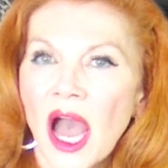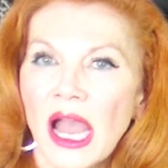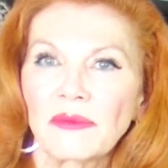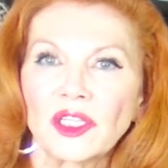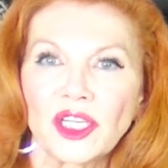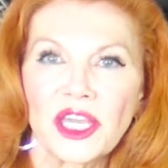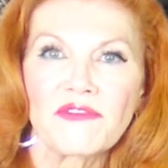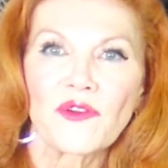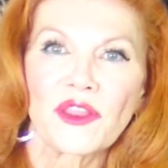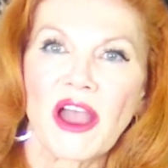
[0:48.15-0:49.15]
I'm
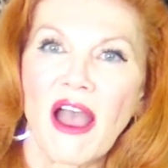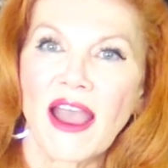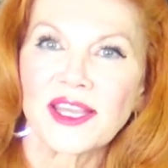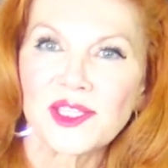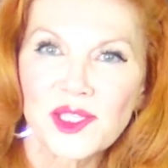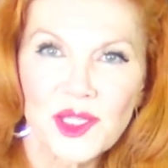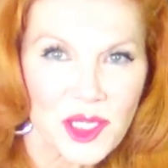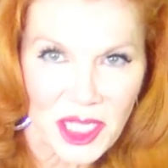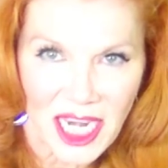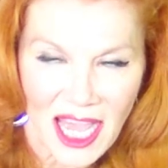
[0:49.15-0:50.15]
looking for the highest
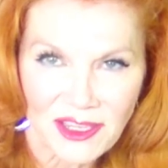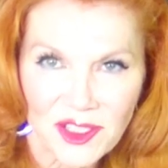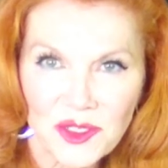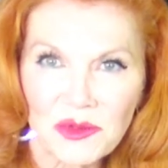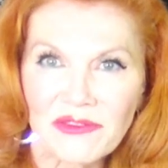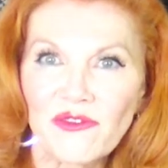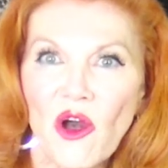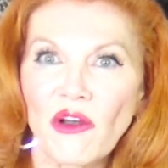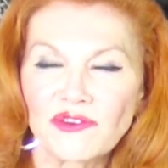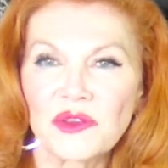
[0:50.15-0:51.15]
good and to
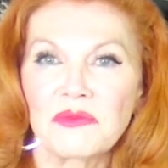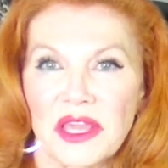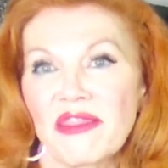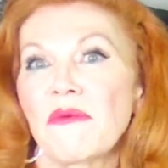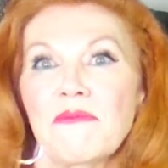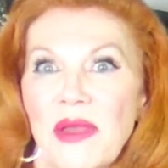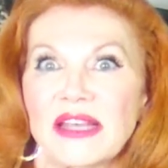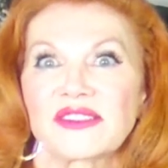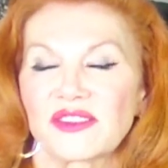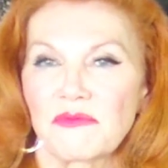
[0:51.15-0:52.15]
evolve to be the
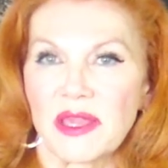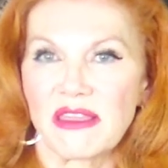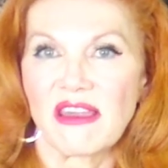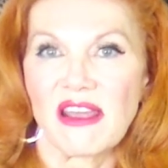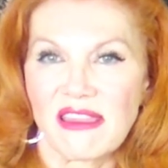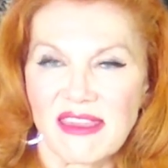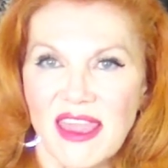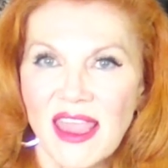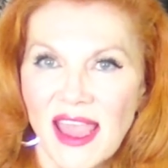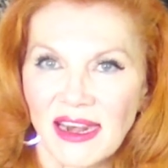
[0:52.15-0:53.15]
best me that I
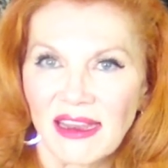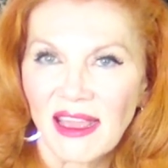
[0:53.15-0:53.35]
can.